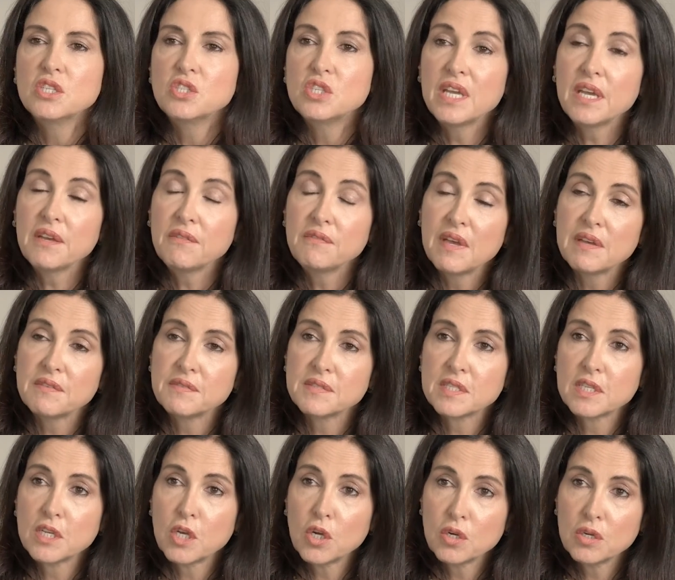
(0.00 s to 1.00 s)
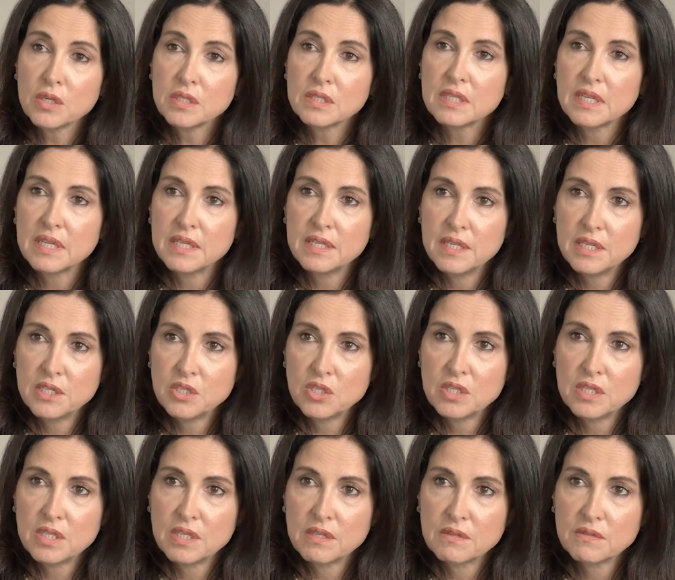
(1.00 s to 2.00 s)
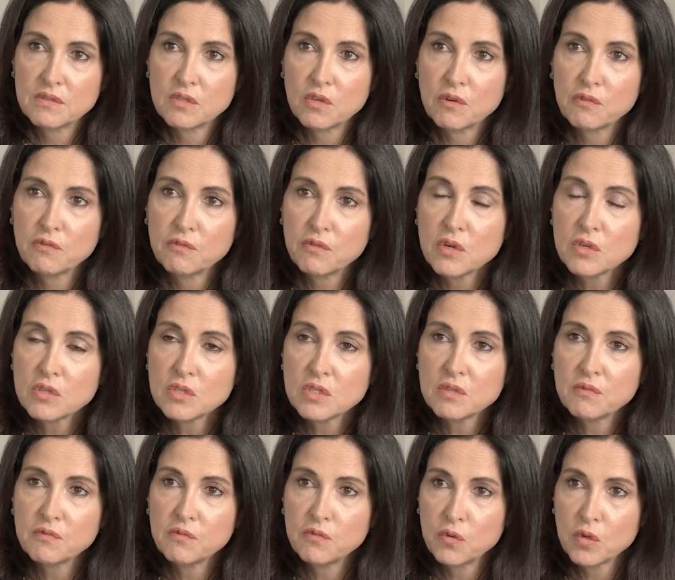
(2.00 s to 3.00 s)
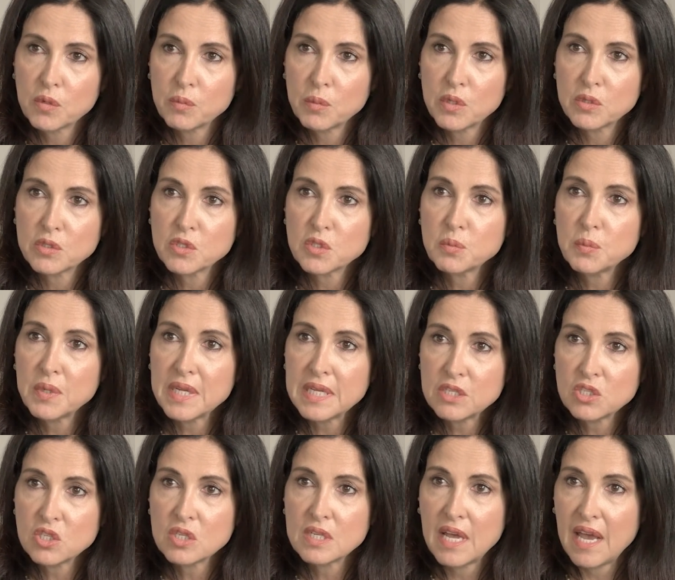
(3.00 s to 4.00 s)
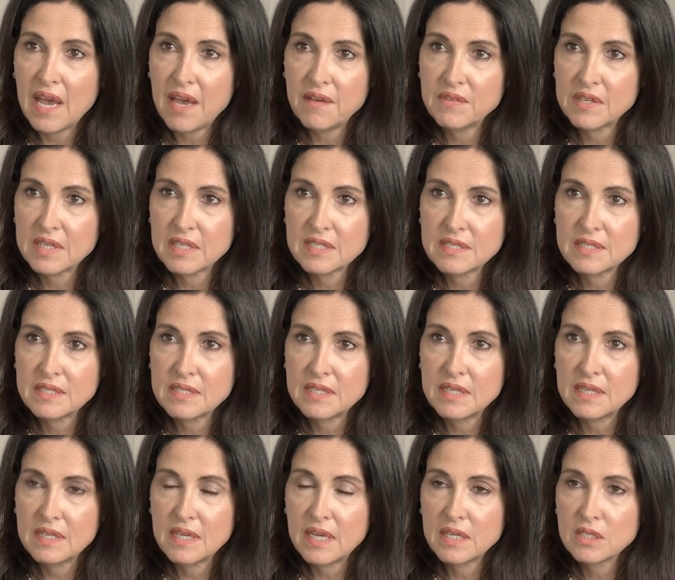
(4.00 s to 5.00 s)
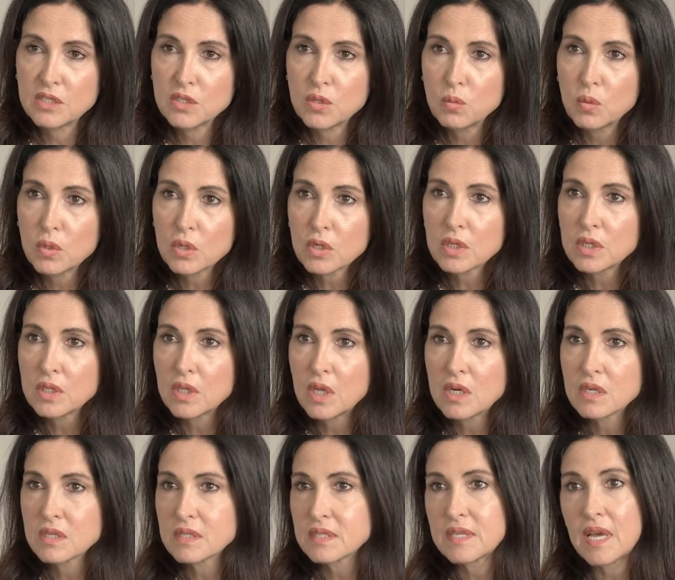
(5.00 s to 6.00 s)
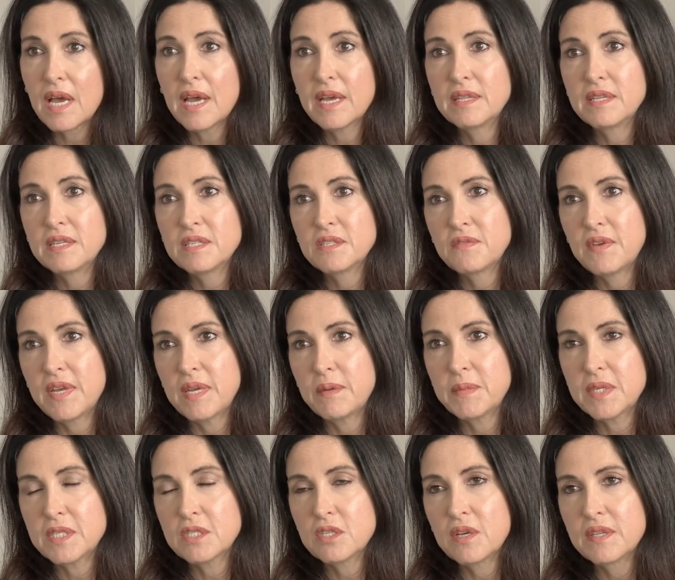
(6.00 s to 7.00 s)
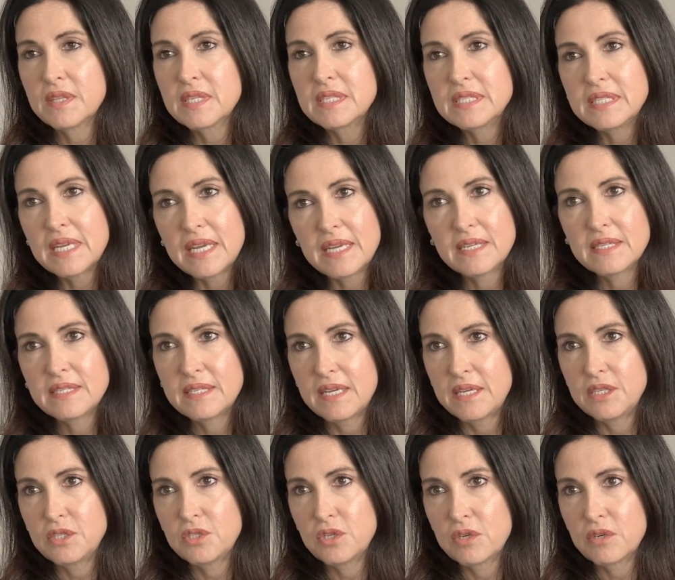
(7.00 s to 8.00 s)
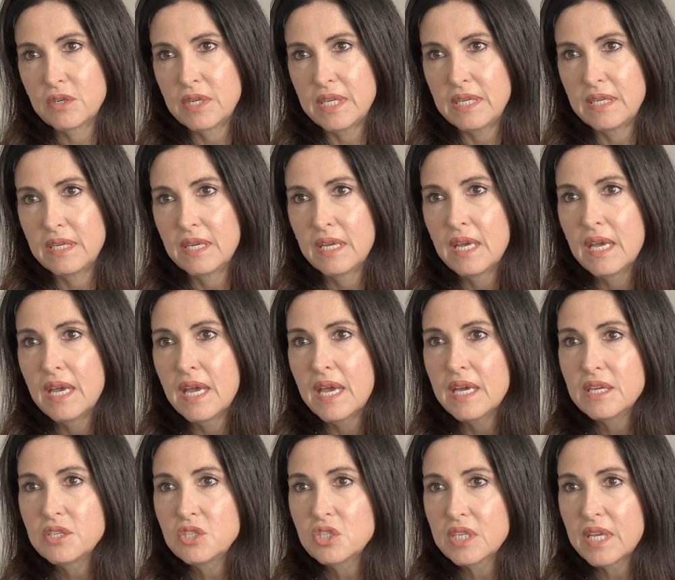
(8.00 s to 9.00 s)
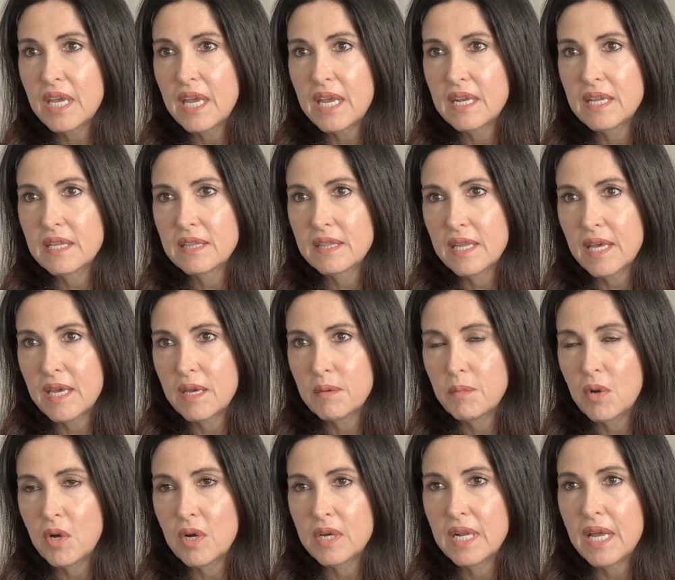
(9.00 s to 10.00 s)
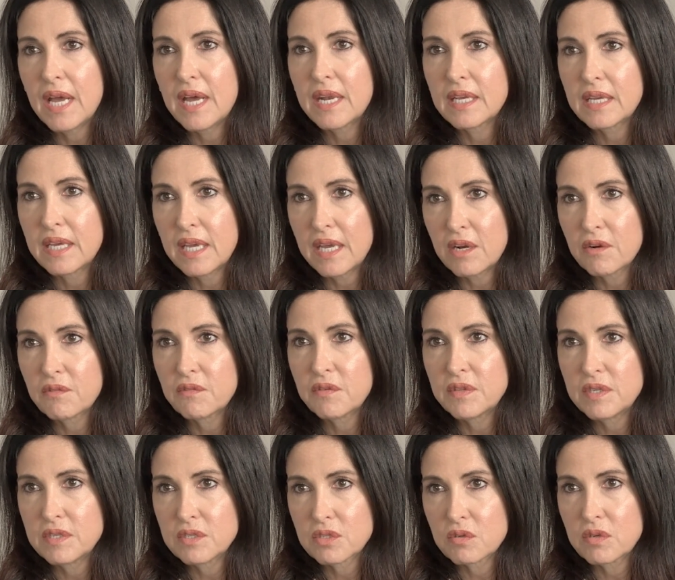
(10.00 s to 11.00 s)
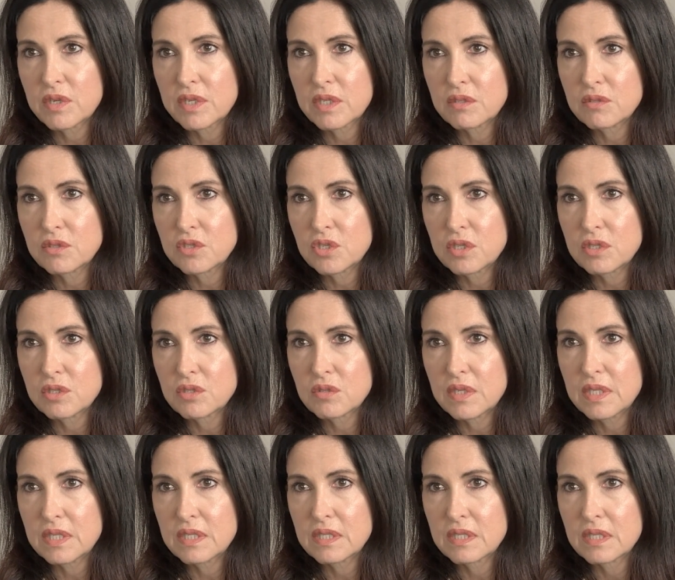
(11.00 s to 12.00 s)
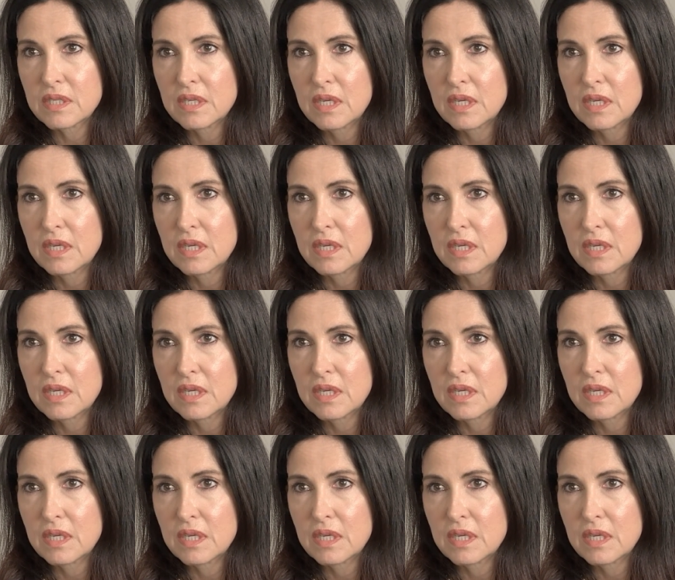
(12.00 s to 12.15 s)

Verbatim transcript: JFF's current initiatives are first and foremost patient advocacy and to work alongside these families on the day to day journey, educating them on how to care for these critical children.